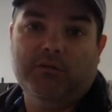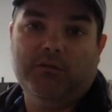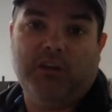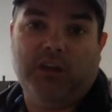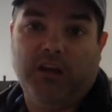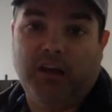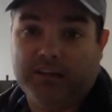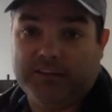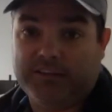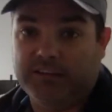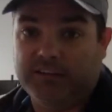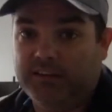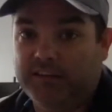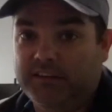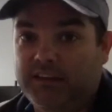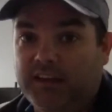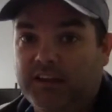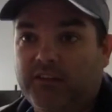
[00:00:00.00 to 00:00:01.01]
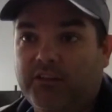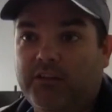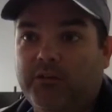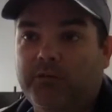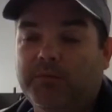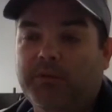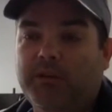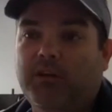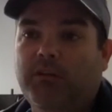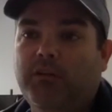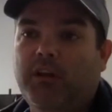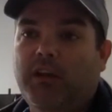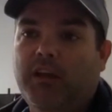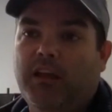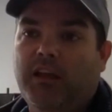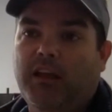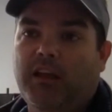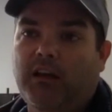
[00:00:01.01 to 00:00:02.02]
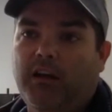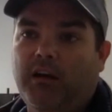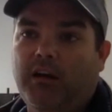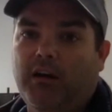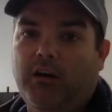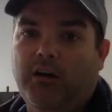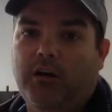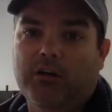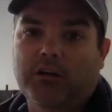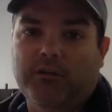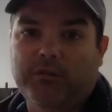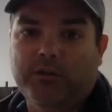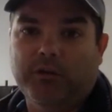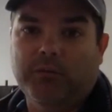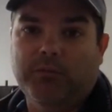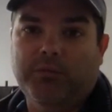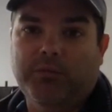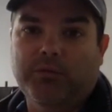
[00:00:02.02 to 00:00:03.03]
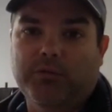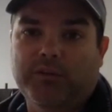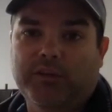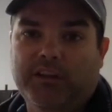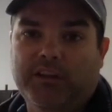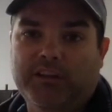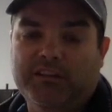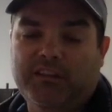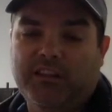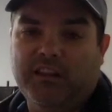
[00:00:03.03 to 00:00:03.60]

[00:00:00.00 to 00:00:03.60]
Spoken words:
constantly telling them, all of your employees,